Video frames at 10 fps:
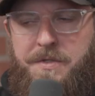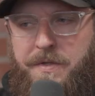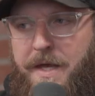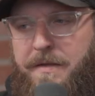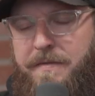So
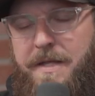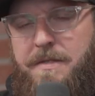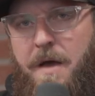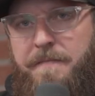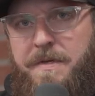that
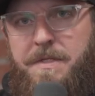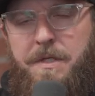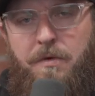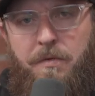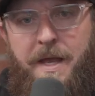that's
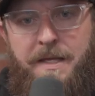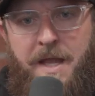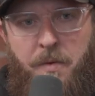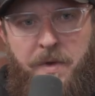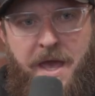obviously great.
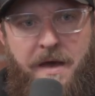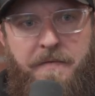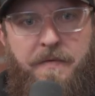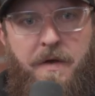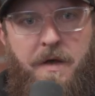Now we
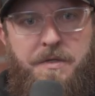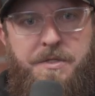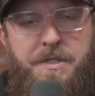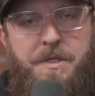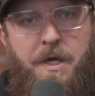have uh,
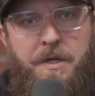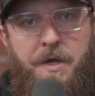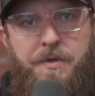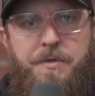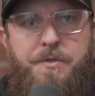just another